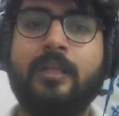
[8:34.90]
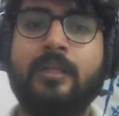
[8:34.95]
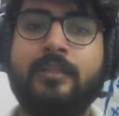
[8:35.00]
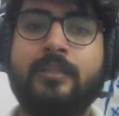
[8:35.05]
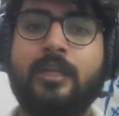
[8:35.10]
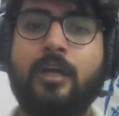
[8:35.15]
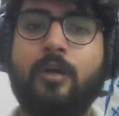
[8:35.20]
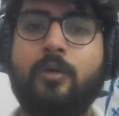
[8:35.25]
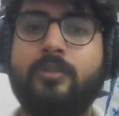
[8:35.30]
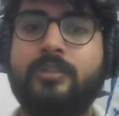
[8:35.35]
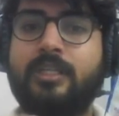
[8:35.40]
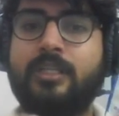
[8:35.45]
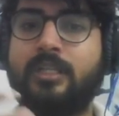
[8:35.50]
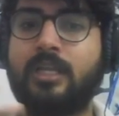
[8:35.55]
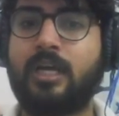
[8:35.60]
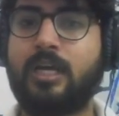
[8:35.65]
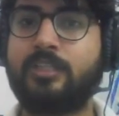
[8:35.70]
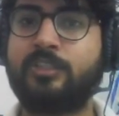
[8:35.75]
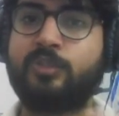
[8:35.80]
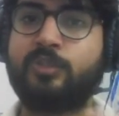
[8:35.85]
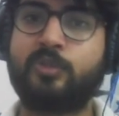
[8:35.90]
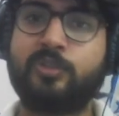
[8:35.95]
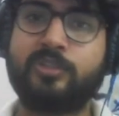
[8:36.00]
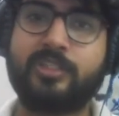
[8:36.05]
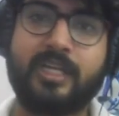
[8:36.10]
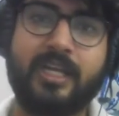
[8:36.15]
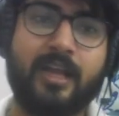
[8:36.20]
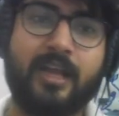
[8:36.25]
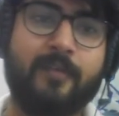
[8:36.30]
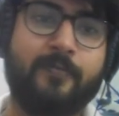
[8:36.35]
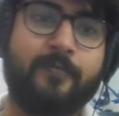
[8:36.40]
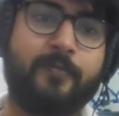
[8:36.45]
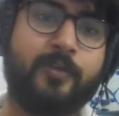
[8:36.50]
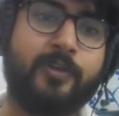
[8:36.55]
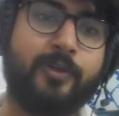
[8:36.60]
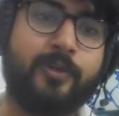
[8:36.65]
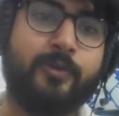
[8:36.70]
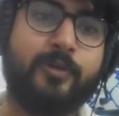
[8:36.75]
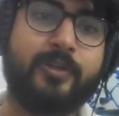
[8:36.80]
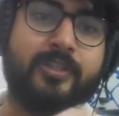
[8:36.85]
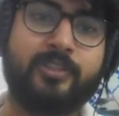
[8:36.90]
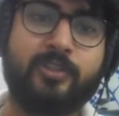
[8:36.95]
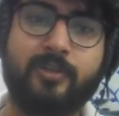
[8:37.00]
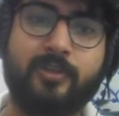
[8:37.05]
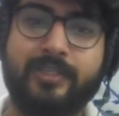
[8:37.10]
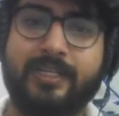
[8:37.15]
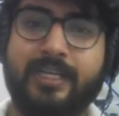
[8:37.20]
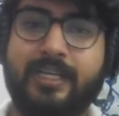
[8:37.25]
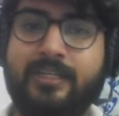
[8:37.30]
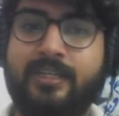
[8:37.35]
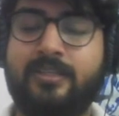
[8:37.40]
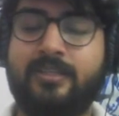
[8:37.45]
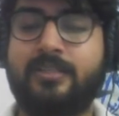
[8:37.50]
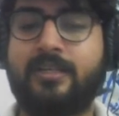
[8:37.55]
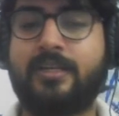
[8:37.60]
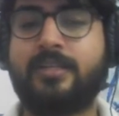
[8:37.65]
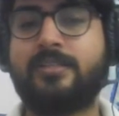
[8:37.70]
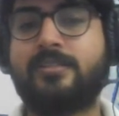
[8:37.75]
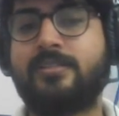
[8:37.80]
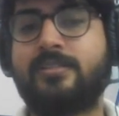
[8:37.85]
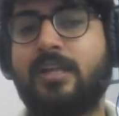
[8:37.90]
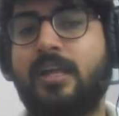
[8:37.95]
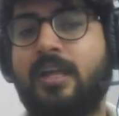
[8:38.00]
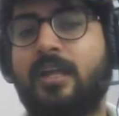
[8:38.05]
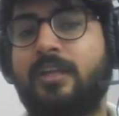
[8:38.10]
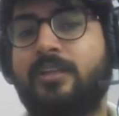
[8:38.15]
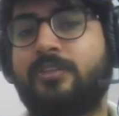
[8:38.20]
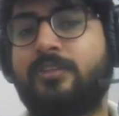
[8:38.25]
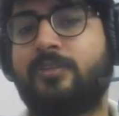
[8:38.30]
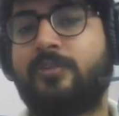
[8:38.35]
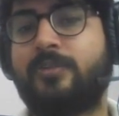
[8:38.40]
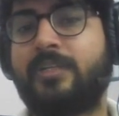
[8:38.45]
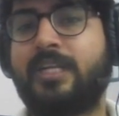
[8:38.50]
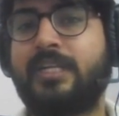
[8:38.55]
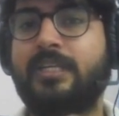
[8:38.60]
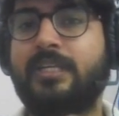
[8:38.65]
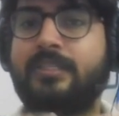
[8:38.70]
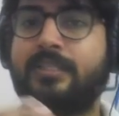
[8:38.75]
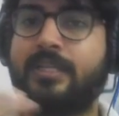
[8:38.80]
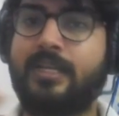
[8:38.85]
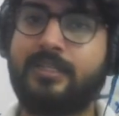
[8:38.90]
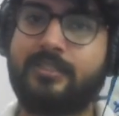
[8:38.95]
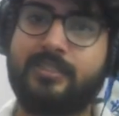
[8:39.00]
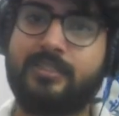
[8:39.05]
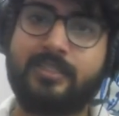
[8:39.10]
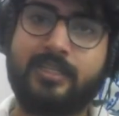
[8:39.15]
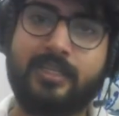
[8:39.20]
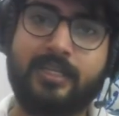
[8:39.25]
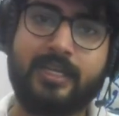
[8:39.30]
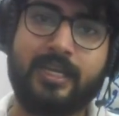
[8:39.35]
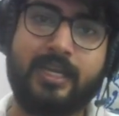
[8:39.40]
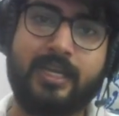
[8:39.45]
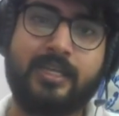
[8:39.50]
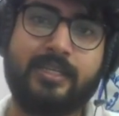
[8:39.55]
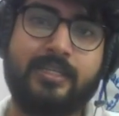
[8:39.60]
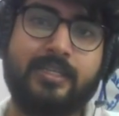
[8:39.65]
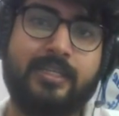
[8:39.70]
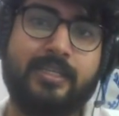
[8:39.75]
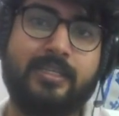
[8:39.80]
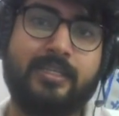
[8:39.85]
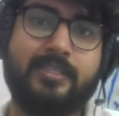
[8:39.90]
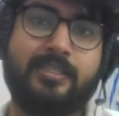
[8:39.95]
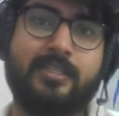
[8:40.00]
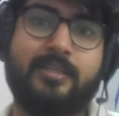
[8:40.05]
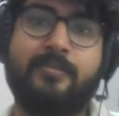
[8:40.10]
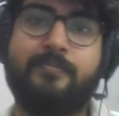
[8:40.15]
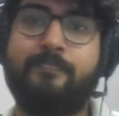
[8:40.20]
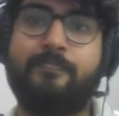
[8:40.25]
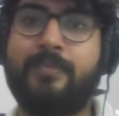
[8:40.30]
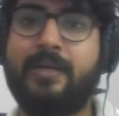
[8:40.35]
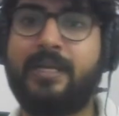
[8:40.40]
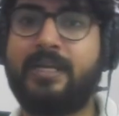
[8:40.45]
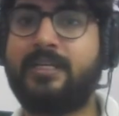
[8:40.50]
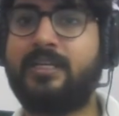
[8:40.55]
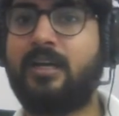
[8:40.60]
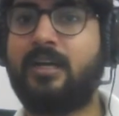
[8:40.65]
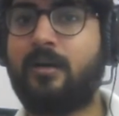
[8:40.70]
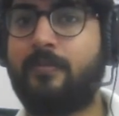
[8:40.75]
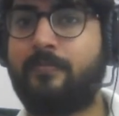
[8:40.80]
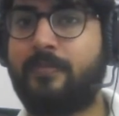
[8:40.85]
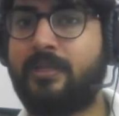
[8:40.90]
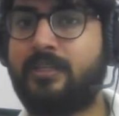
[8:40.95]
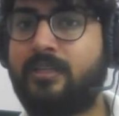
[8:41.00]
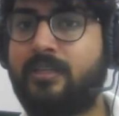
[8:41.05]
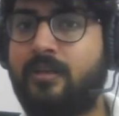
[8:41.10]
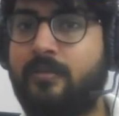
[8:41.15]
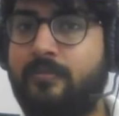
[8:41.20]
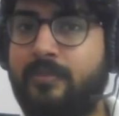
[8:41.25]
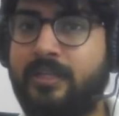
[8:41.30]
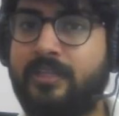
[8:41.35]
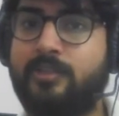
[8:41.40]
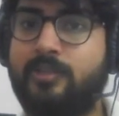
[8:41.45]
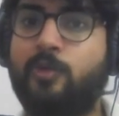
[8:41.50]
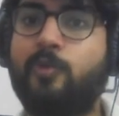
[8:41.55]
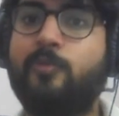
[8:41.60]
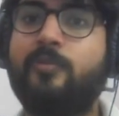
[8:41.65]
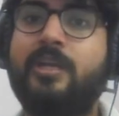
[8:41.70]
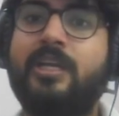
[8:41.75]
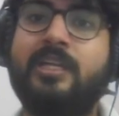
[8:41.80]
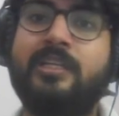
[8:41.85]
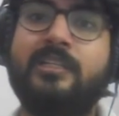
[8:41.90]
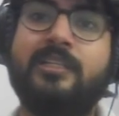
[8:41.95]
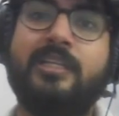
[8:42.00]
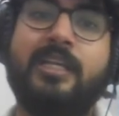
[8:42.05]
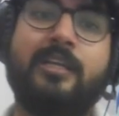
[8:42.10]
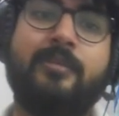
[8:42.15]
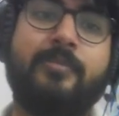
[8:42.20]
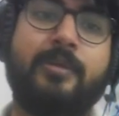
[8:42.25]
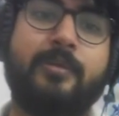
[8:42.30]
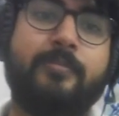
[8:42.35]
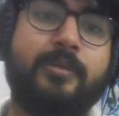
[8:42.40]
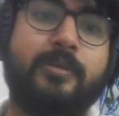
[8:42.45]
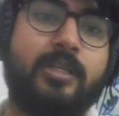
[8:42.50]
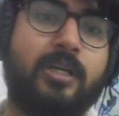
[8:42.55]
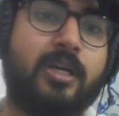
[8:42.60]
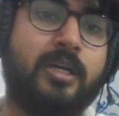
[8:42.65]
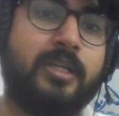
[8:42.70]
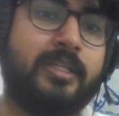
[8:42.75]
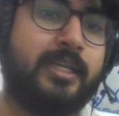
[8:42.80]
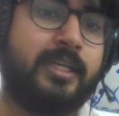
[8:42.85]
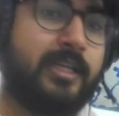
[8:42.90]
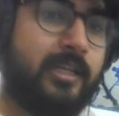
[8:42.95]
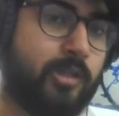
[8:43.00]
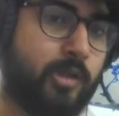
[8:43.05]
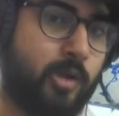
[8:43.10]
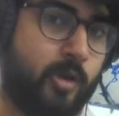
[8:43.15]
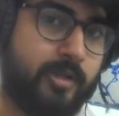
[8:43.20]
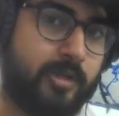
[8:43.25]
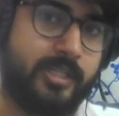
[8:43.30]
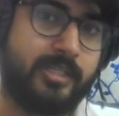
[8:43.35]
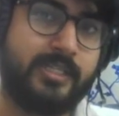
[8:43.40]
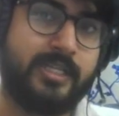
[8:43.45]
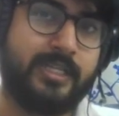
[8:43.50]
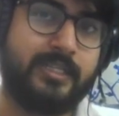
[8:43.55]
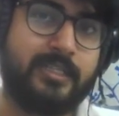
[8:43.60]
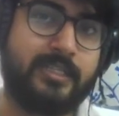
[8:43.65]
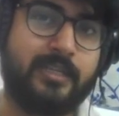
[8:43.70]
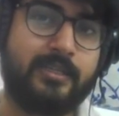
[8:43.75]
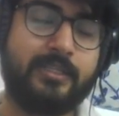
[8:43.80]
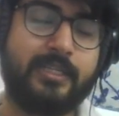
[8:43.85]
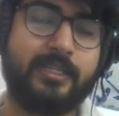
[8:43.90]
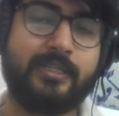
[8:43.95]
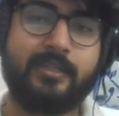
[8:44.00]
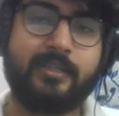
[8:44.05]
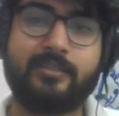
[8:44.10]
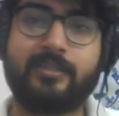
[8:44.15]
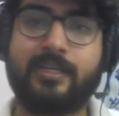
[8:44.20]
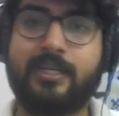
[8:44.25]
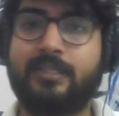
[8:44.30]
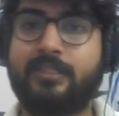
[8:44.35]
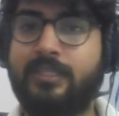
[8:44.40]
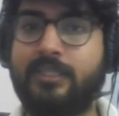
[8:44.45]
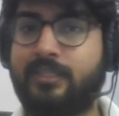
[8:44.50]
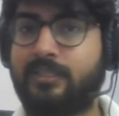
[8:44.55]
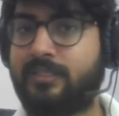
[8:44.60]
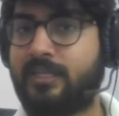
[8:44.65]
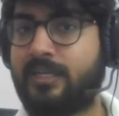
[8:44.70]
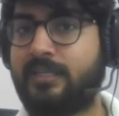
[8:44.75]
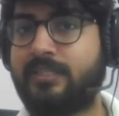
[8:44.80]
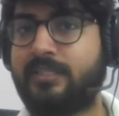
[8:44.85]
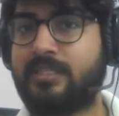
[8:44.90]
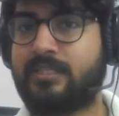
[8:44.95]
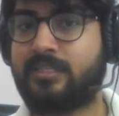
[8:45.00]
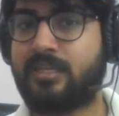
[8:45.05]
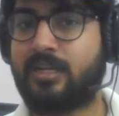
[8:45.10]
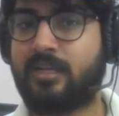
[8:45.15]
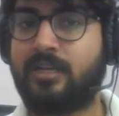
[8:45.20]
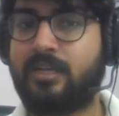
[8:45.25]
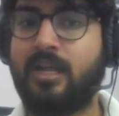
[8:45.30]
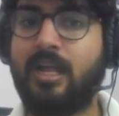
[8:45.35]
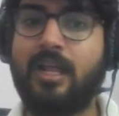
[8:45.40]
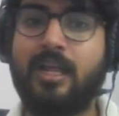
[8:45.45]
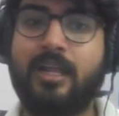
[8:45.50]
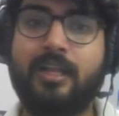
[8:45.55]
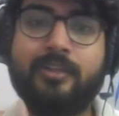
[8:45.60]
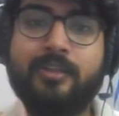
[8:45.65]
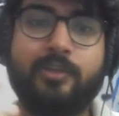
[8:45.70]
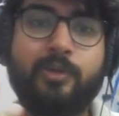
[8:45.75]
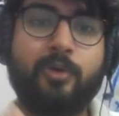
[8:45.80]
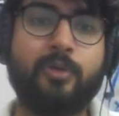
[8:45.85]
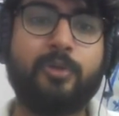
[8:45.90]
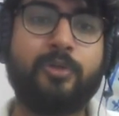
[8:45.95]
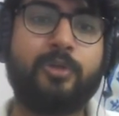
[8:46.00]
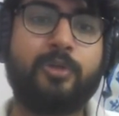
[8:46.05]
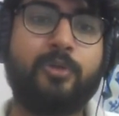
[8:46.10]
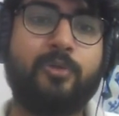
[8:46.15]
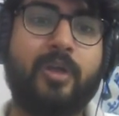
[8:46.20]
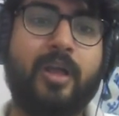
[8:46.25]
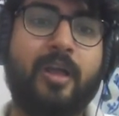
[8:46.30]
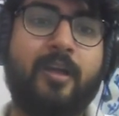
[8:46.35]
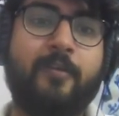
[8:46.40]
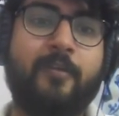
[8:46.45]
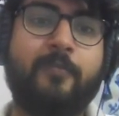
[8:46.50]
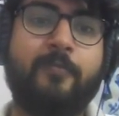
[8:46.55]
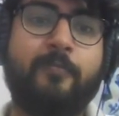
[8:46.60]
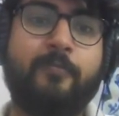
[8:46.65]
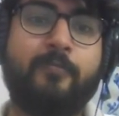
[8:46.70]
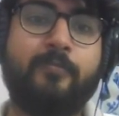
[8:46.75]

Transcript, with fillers: now the last course i have for you is on data science so data science is again is a big up and coming domain like people are earning a lot in data data science data scientists are known to have